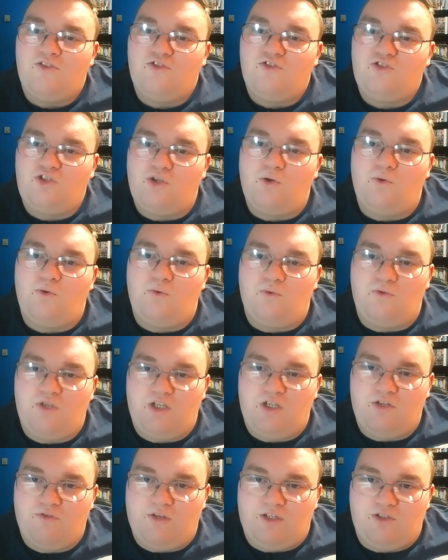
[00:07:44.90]
to
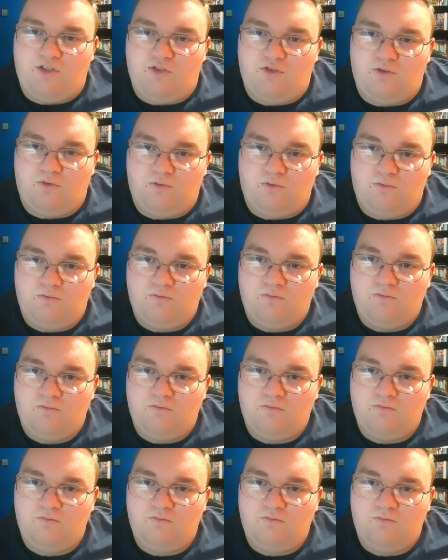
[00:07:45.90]
the original
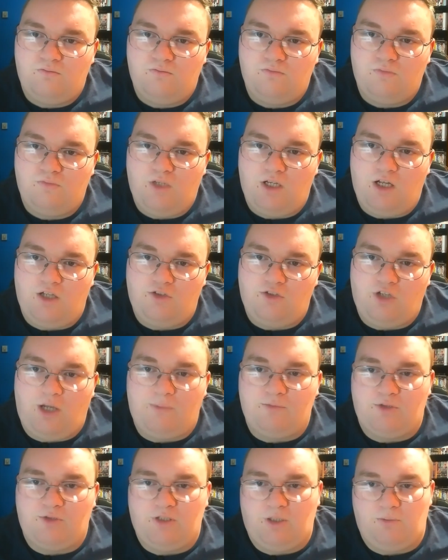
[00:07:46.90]

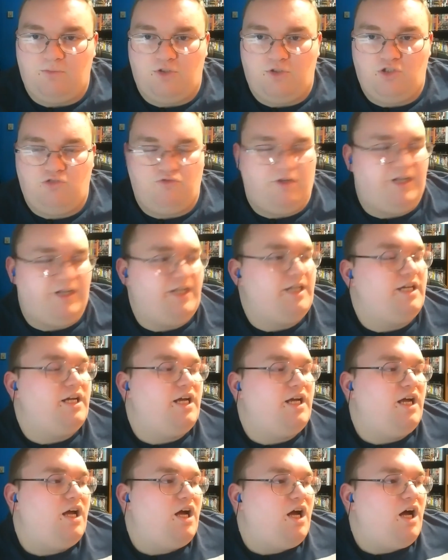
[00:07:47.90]
Nightmare on Elm Street.
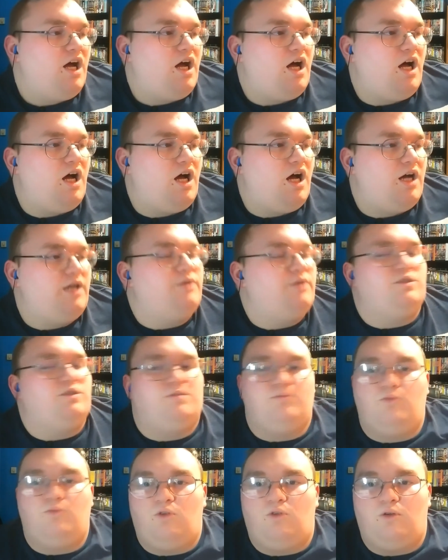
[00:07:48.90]
It
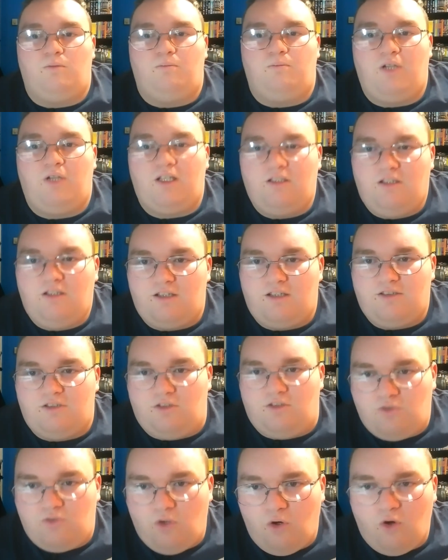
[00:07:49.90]
was more blood, guts
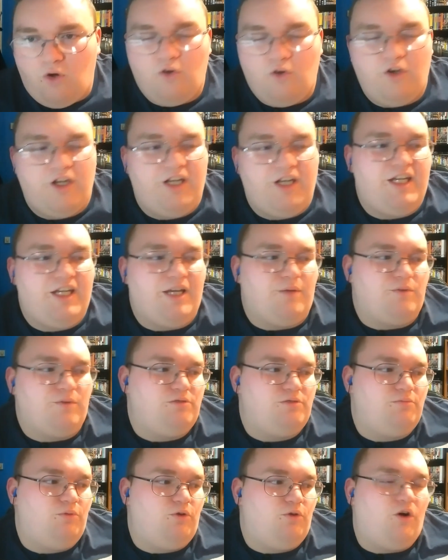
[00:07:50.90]
and gory, it
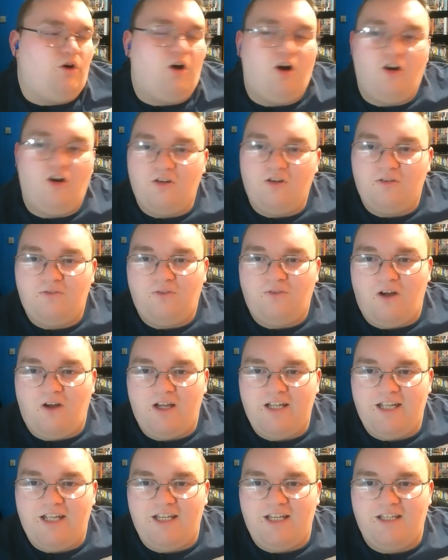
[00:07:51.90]
was more
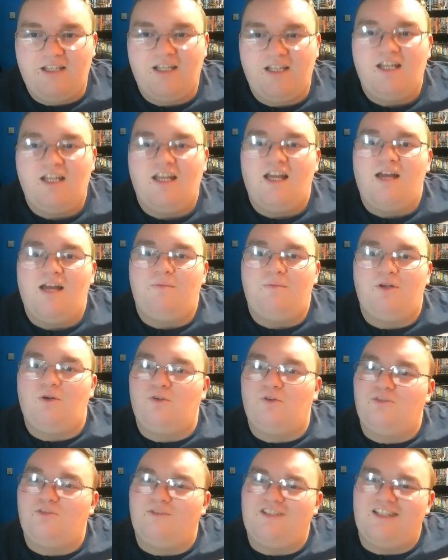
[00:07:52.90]
horrifying, but it
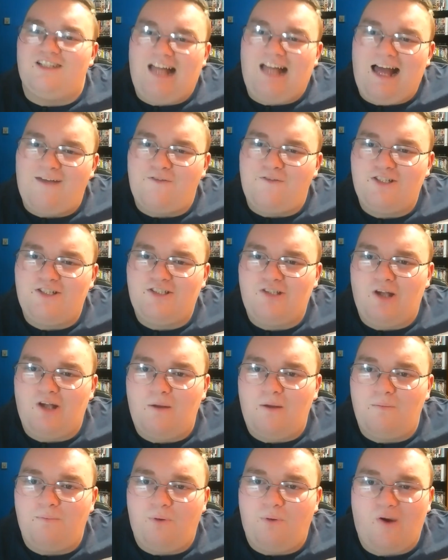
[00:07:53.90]
also made you laugh in
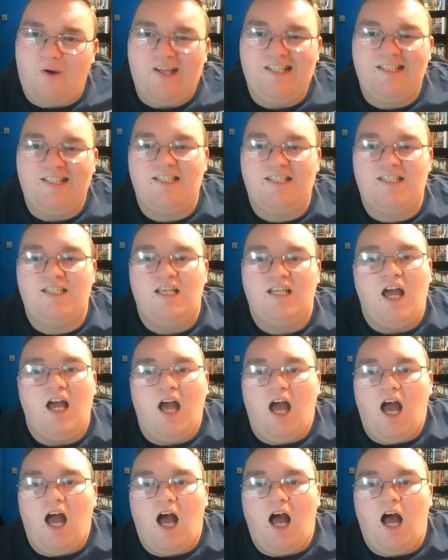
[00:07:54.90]
certain points.
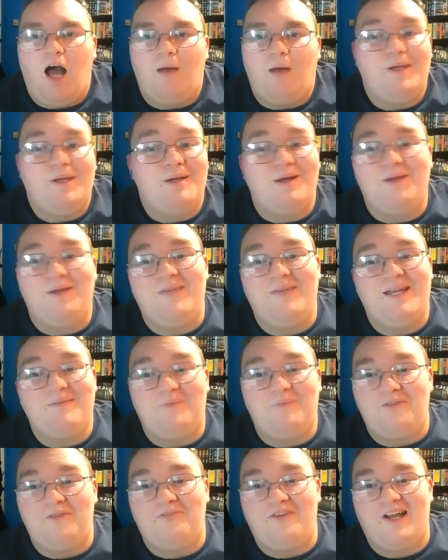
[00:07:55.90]
Me and
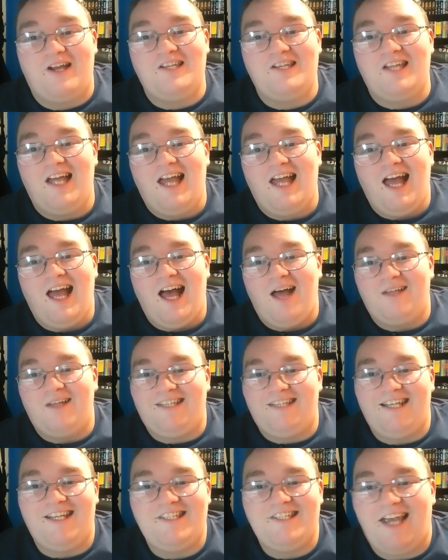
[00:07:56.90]
my friend
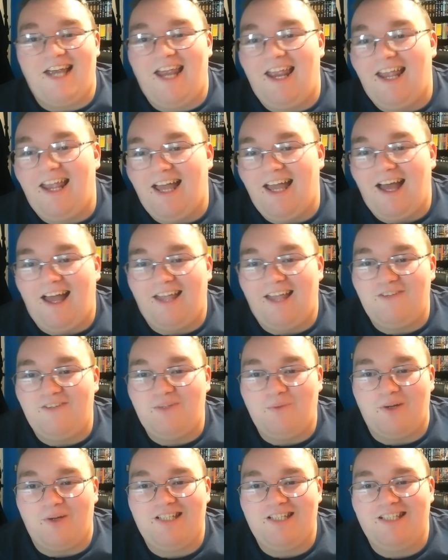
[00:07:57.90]
DJ, if
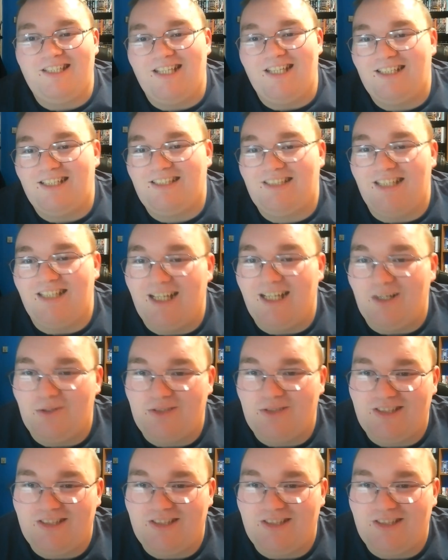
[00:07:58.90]
he's watching this, he'll